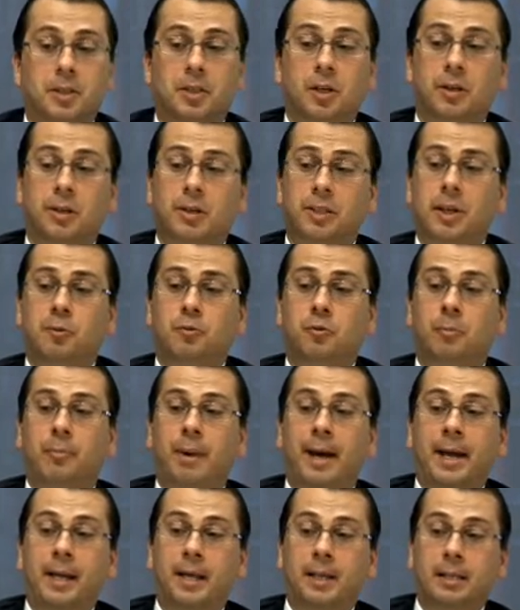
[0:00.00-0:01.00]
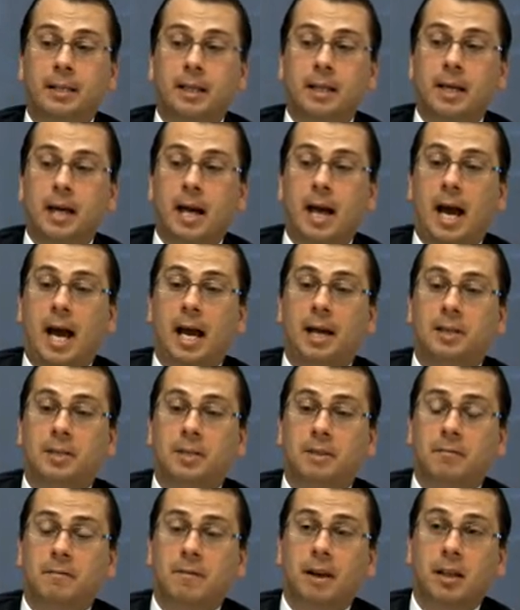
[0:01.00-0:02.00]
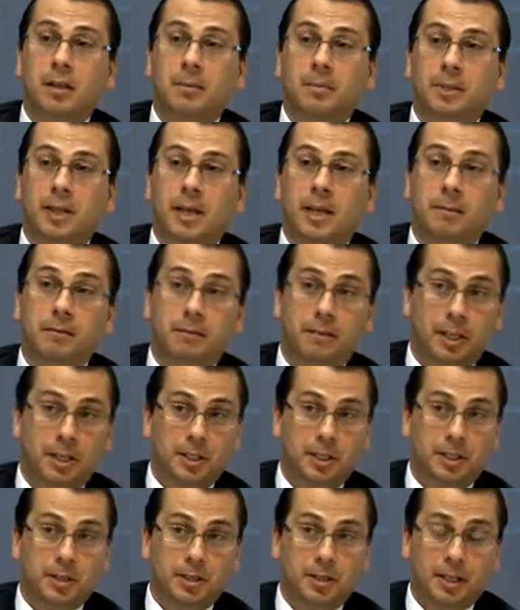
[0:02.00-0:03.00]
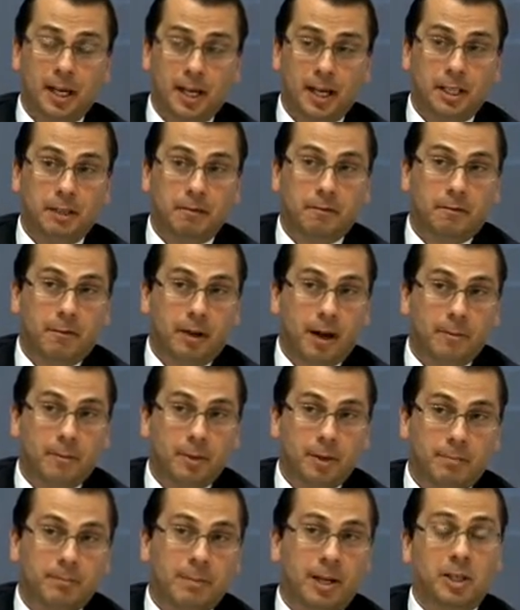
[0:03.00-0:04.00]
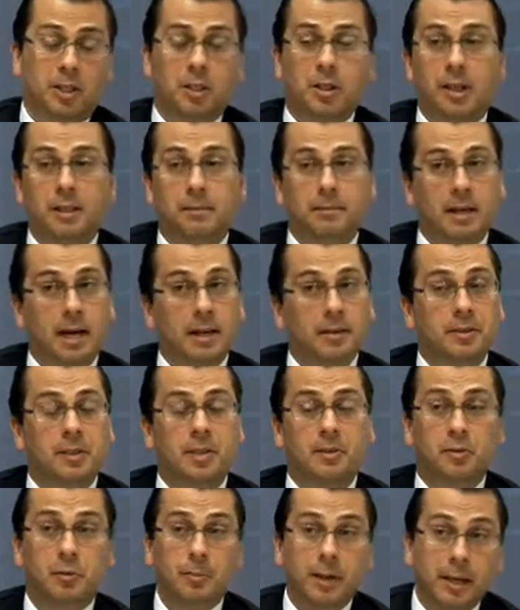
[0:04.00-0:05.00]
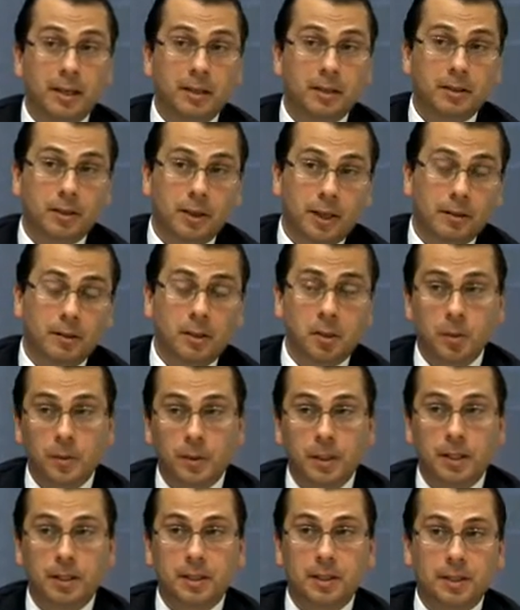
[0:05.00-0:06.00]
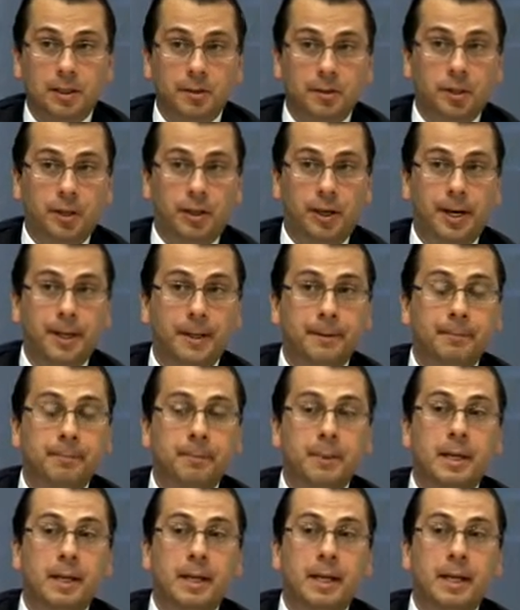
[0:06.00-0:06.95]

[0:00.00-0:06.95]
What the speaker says: So the central bank has developed an inflation targeting framework, much like other central banks like the US and Australia.